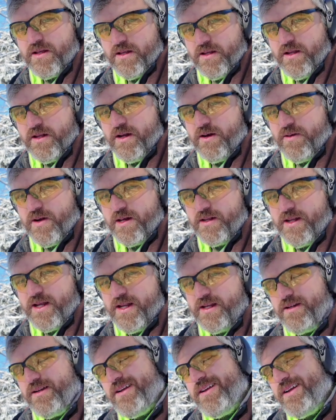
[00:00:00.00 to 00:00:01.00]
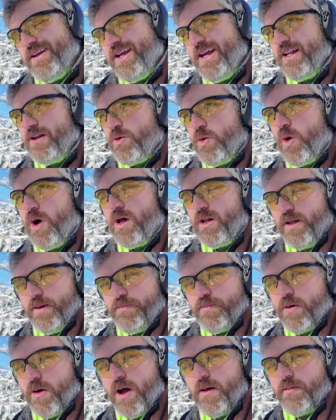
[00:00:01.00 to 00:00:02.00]
you know, in quality
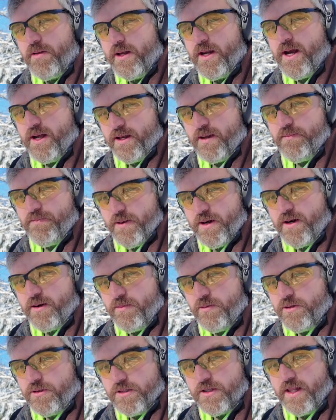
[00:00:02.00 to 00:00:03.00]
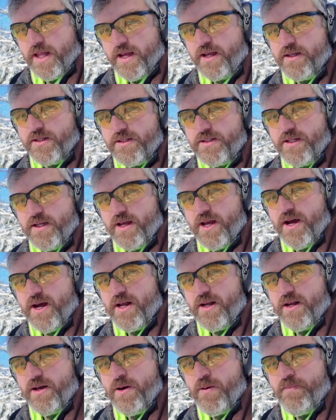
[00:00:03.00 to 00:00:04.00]
probably not comparable to like a
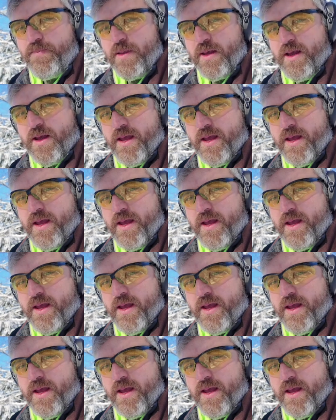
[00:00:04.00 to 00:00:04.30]
Staccato,